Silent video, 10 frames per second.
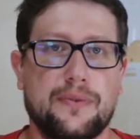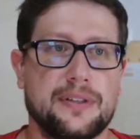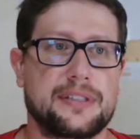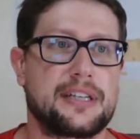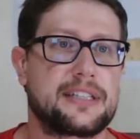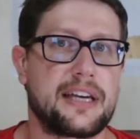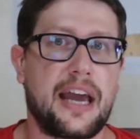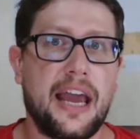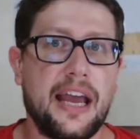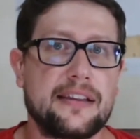
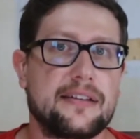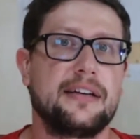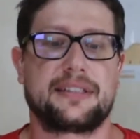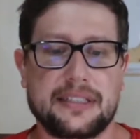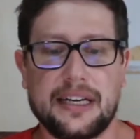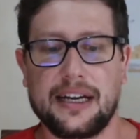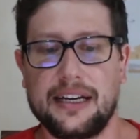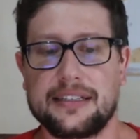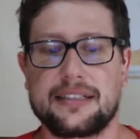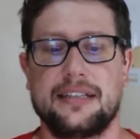168
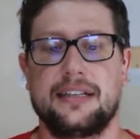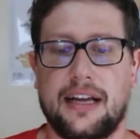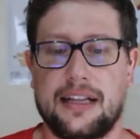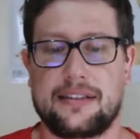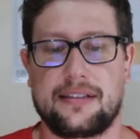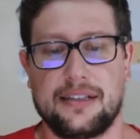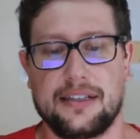says that